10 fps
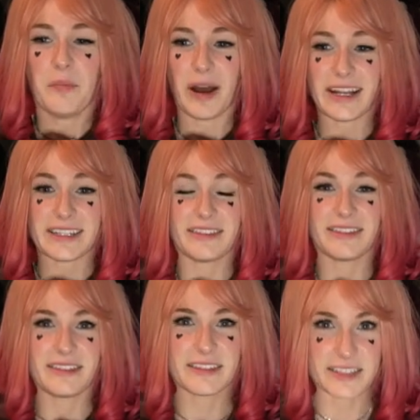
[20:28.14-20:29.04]
But
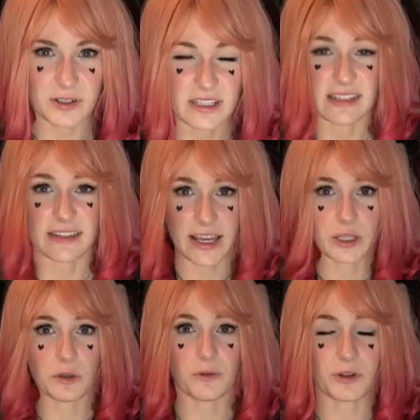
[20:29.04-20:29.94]
seriously, thank
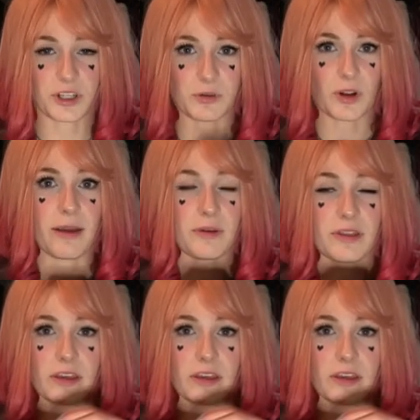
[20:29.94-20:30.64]
you for subscribing.